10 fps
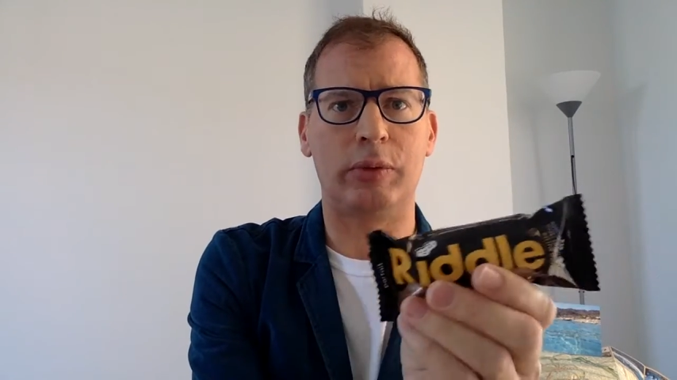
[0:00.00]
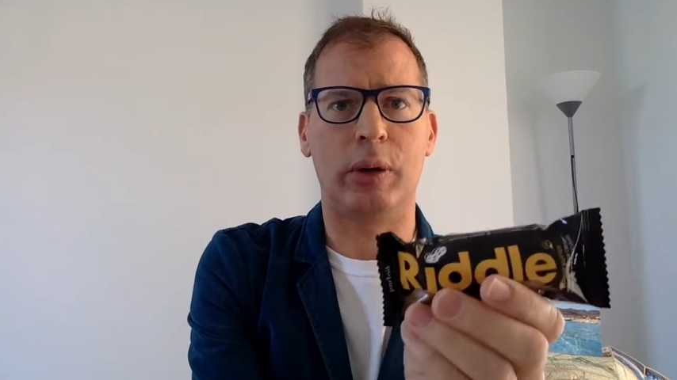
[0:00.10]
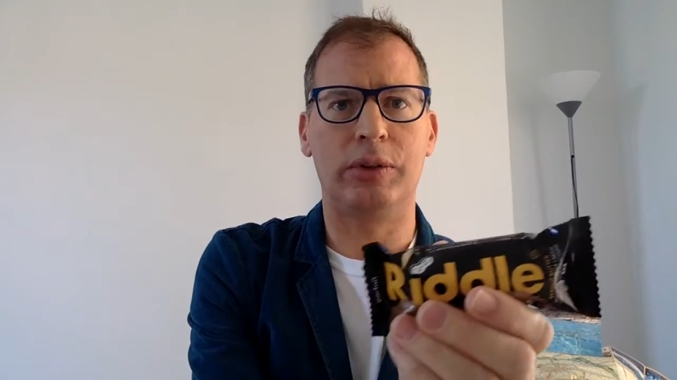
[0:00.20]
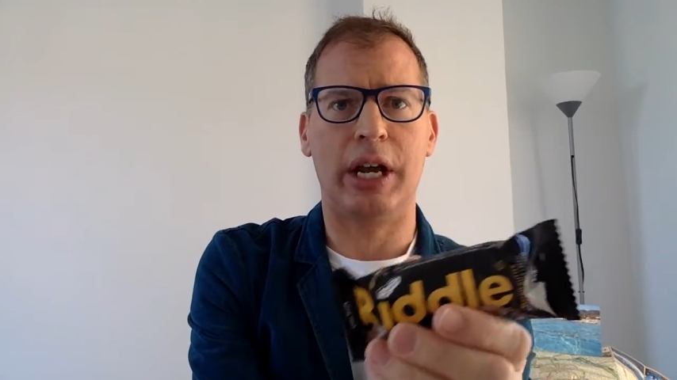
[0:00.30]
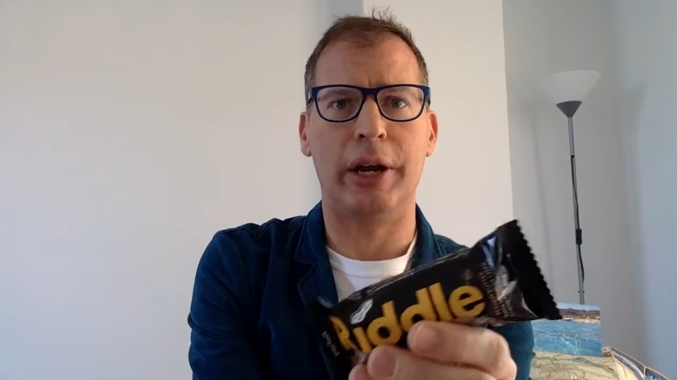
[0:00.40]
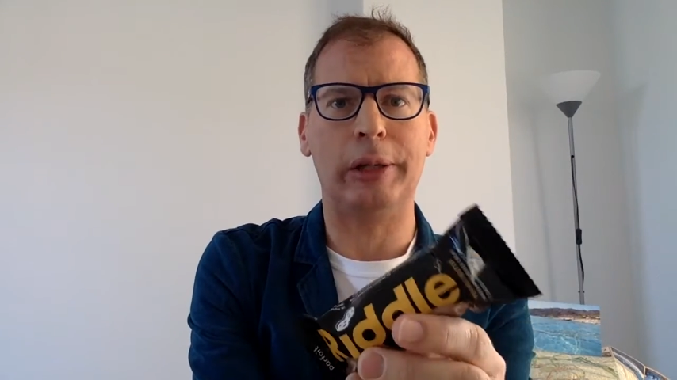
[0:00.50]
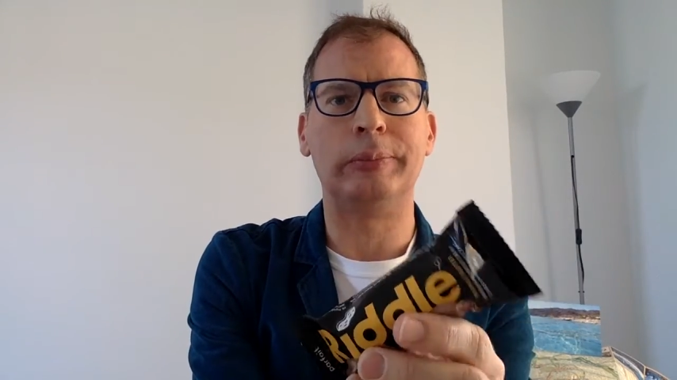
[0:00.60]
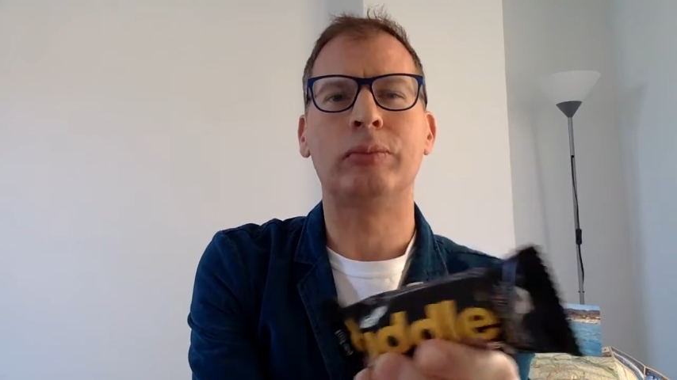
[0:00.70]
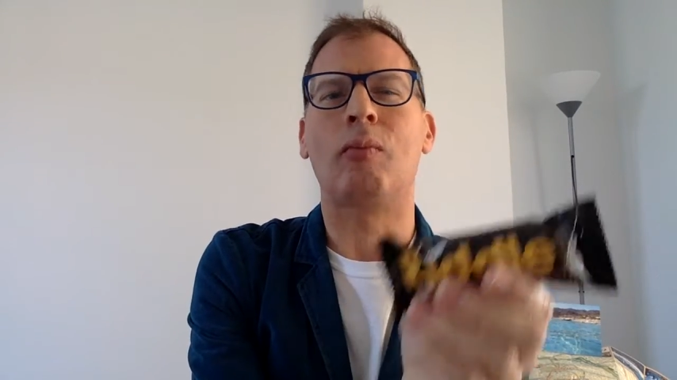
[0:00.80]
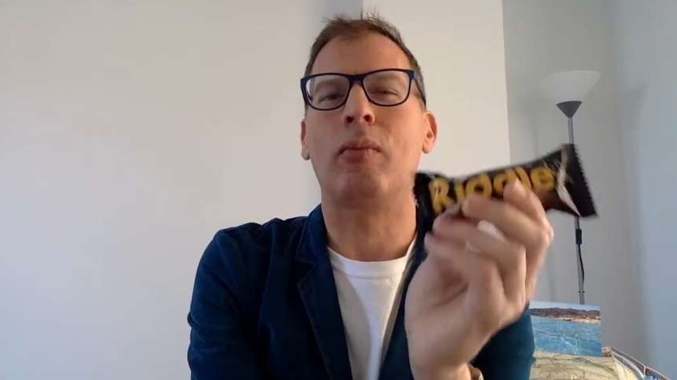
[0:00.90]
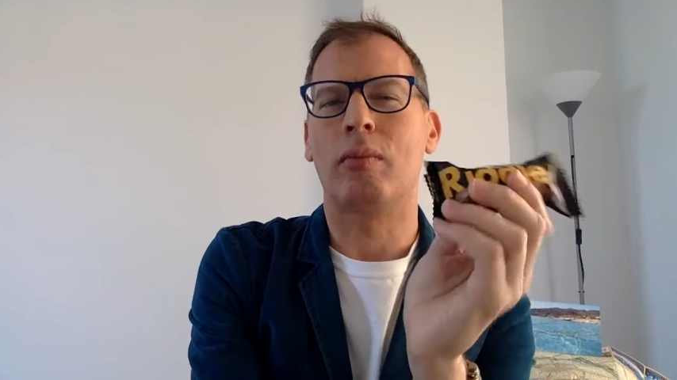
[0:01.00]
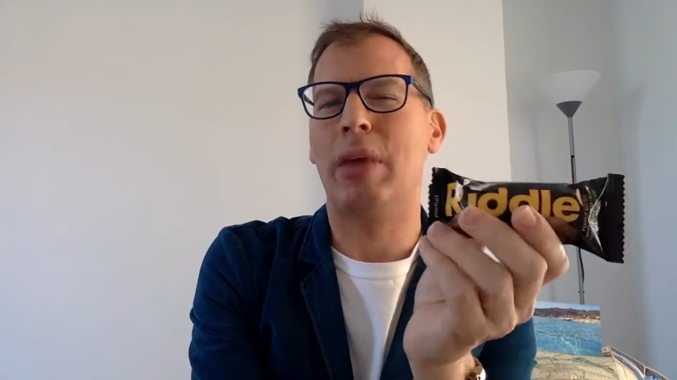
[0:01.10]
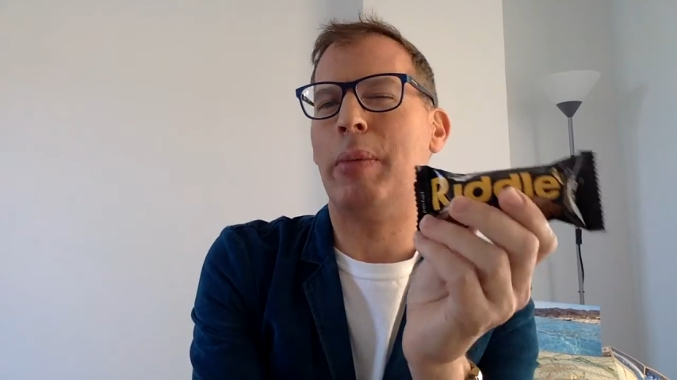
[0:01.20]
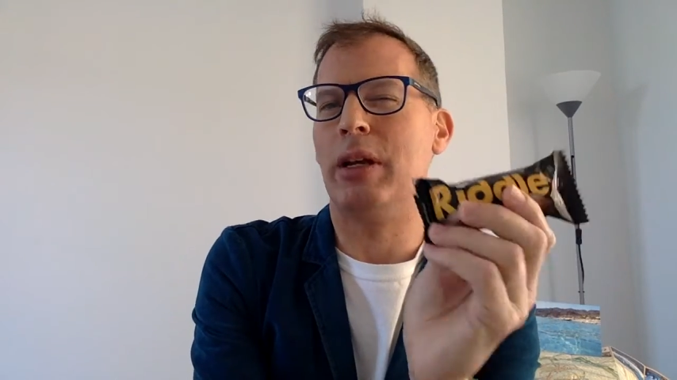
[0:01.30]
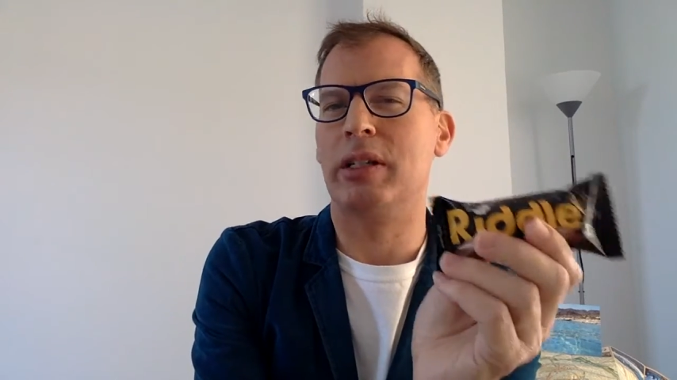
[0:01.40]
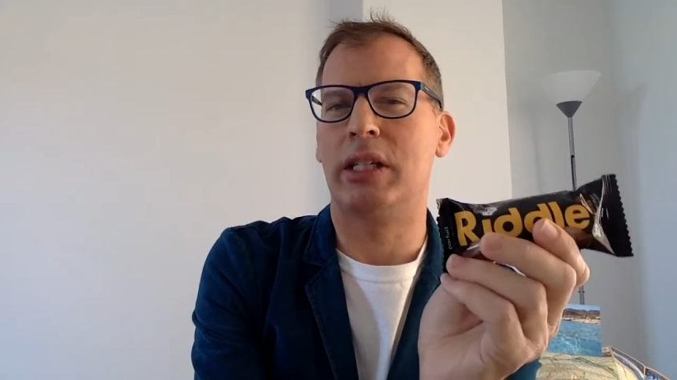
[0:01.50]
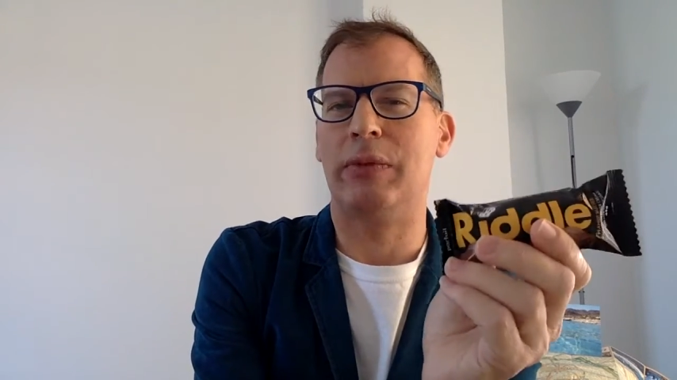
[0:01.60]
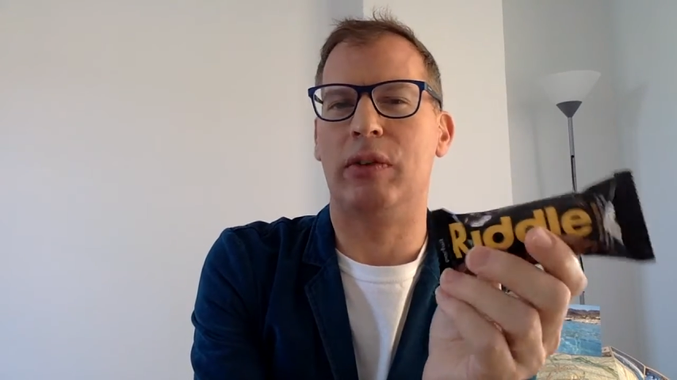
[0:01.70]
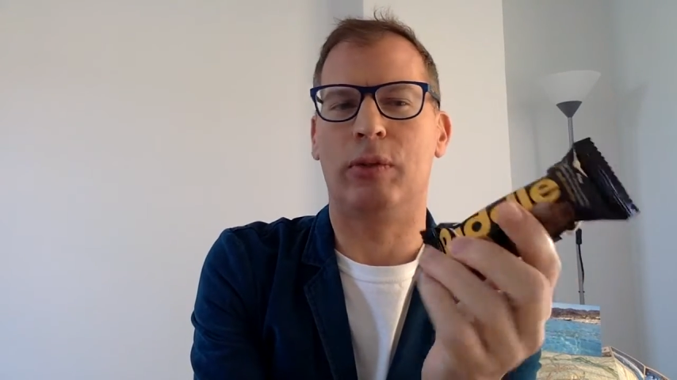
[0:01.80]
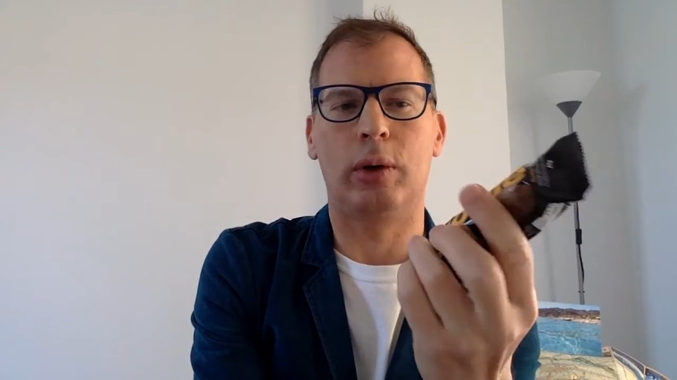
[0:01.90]
rotating. Maybe I'll
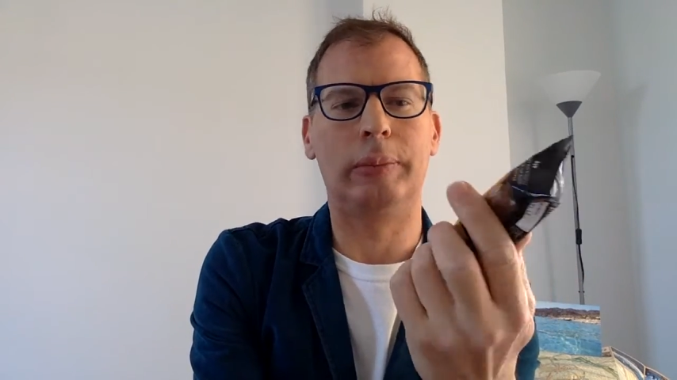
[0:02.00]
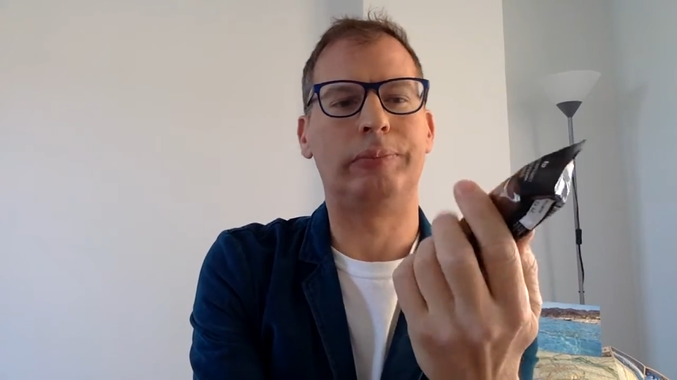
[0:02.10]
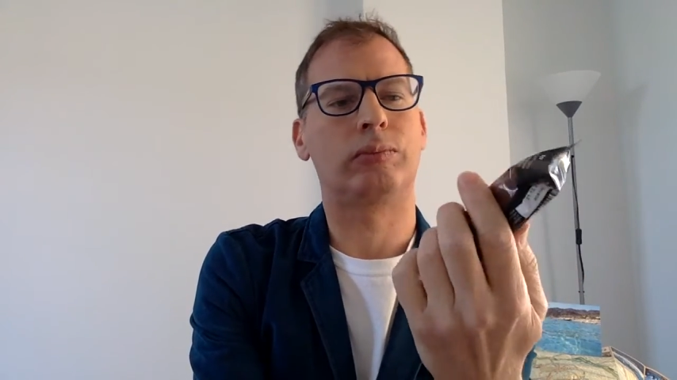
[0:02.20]
save it for him.